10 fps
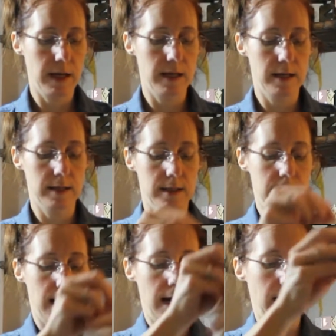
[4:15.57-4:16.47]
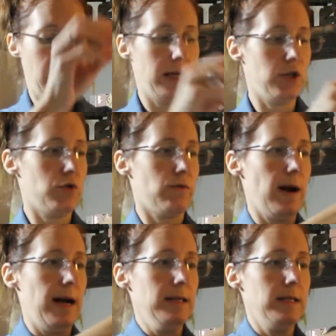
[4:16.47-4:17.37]
is a
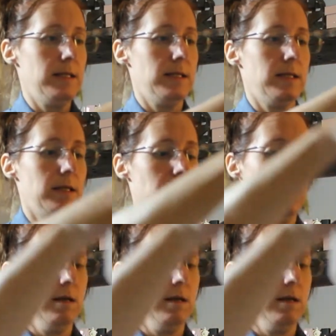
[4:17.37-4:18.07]
dress,